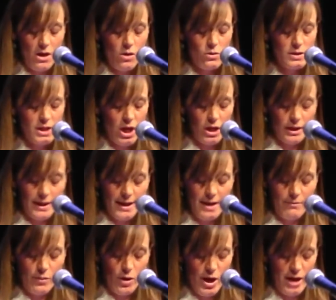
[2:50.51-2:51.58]
Oh, darling,
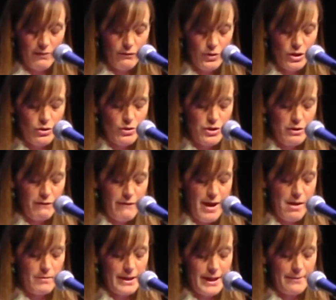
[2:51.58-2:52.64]
I'm praying for you and your
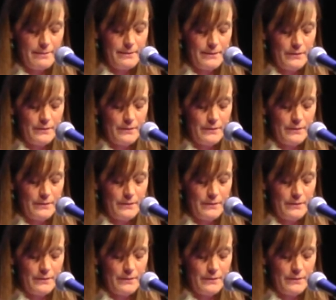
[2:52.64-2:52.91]
family.